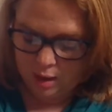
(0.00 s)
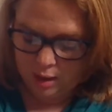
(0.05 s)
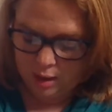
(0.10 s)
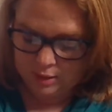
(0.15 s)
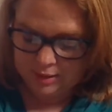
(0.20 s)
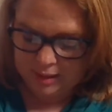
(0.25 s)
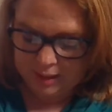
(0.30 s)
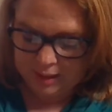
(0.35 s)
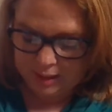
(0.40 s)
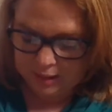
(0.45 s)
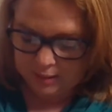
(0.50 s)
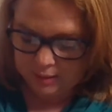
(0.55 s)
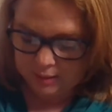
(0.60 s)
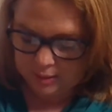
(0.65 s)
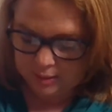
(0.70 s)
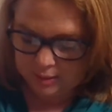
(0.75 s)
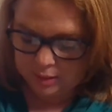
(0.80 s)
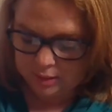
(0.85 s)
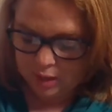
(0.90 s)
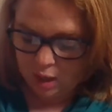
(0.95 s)
A
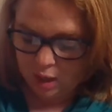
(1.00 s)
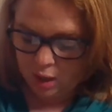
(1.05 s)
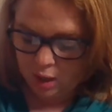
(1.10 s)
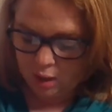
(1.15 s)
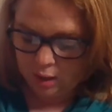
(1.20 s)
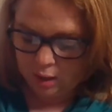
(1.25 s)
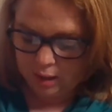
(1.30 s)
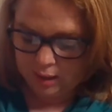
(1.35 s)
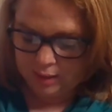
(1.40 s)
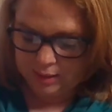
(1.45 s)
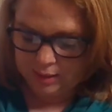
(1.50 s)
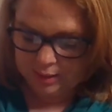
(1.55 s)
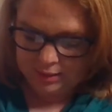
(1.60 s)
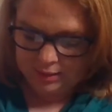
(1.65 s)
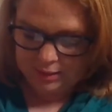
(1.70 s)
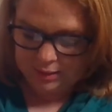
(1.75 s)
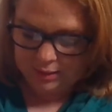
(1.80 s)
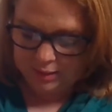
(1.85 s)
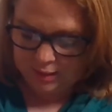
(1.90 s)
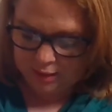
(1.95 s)
deacon star in the
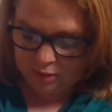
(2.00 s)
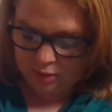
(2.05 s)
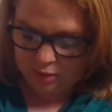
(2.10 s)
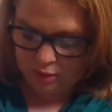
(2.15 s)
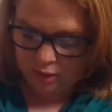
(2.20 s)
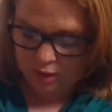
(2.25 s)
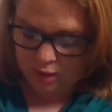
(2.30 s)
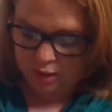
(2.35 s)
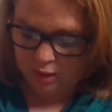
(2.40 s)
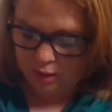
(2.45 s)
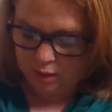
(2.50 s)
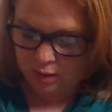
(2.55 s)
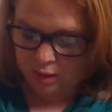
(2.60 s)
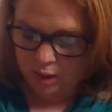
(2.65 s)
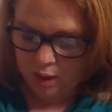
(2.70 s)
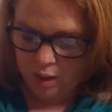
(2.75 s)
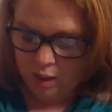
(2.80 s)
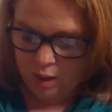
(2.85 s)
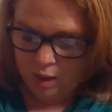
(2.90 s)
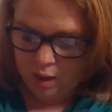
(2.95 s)
centurion
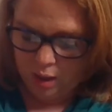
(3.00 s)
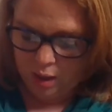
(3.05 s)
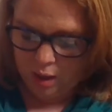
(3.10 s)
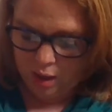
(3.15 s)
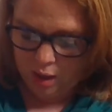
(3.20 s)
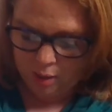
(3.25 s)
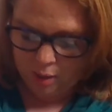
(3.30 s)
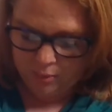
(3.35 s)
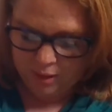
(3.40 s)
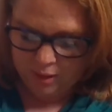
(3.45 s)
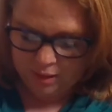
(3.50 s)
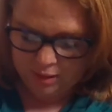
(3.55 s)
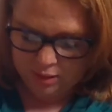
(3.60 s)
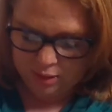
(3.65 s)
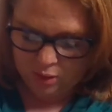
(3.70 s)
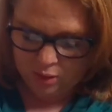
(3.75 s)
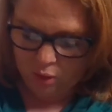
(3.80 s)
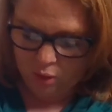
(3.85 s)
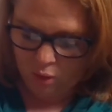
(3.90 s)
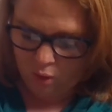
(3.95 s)
is
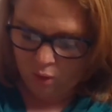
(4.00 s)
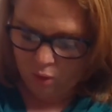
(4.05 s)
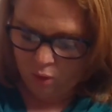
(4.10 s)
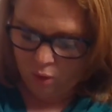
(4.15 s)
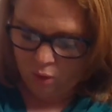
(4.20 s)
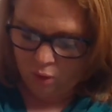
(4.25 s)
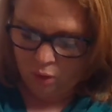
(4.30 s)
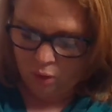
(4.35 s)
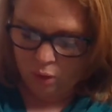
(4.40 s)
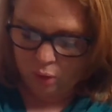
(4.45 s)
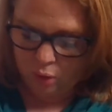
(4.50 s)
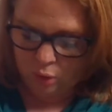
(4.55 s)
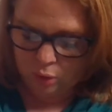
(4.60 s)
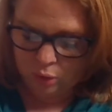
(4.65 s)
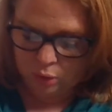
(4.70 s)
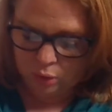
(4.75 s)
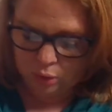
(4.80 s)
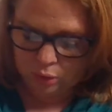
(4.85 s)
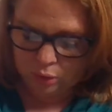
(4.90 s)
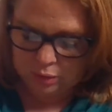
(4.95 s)

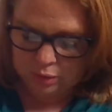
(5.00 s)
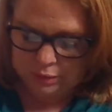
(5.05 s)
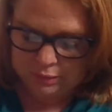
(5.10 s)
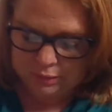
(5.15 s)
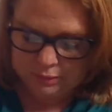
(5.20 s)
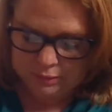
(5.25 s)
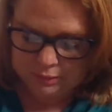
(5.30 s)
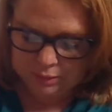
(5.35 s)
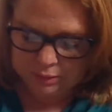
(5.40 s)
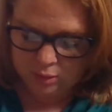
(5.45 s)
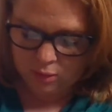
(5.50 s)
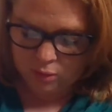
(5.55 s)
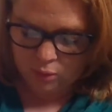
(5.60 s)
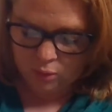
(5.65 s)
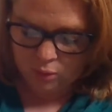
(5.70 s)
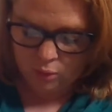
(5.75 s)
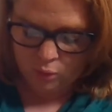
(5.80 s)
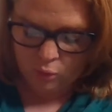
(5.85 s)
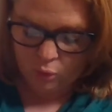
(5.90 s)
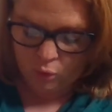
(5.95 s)
called,
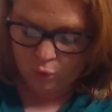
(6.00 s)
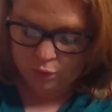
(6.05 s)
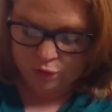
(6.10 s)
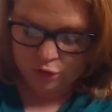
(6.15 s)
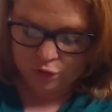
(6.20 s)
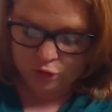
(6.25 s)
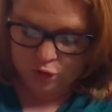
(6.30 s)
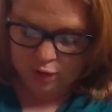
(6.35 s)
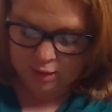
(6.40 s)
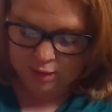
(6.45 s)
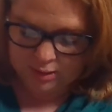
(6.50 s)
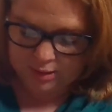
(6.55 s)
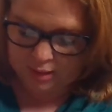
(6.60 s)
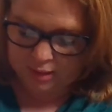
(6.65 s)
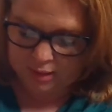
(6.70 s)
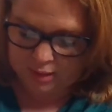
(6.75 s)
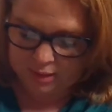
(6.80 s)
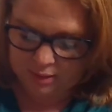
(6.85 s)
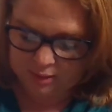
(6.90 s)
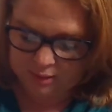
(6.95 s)
or
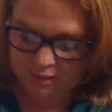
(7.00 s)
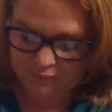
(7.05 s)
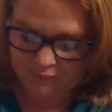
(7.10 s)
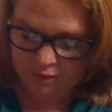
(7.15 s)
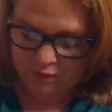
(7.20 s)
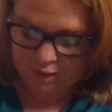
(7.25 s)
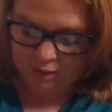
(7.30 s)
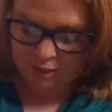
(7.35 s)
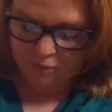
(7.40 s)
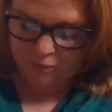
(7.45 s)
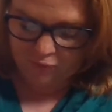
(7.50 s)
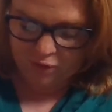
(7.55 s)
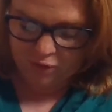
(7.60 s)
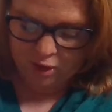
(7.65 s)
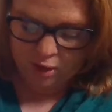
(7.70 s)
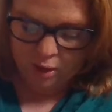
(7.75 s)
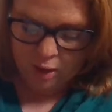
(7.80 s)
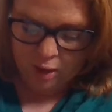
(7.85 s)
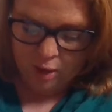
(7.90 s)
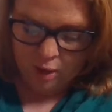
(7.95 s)
it doesn't have the name of
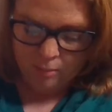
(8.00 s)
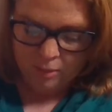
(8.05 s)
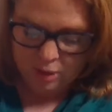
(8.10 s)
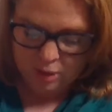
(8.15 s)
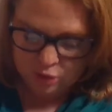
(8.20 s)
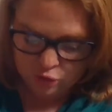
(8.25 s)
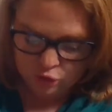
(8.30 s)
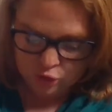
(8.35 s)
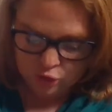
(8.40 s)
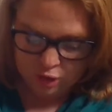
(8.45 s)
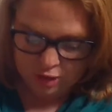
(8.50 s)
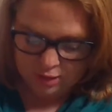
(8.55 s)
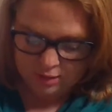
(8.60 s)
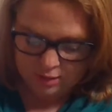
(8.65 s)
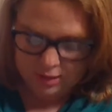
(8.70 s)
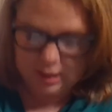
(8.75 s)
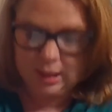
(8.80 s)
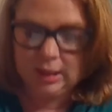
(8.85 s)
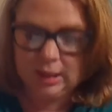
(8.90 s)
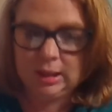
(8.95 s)
it, but it's
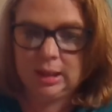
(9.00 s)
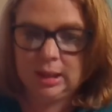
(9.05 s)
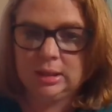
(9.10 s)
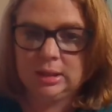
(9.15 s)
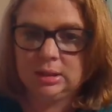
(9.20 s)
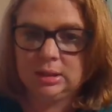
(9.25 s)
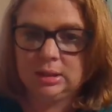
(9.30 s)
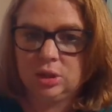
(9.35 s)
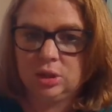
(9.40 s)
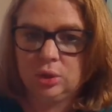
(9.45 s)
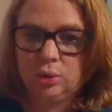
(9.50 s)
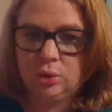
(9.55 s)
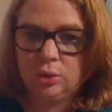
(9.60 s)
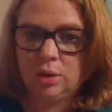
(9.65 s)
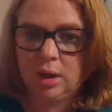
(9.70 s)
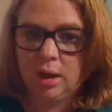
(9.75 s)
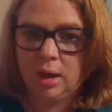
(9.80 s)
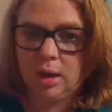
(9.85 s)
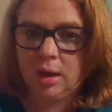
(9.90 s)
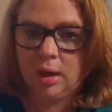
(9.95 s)
translated into
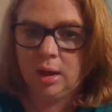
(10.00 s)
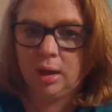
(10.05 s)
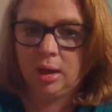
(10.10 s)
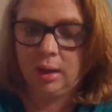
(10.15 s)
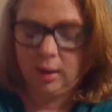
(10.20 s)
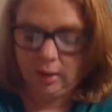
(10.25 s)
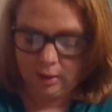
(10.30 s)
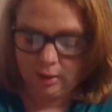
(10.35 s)
the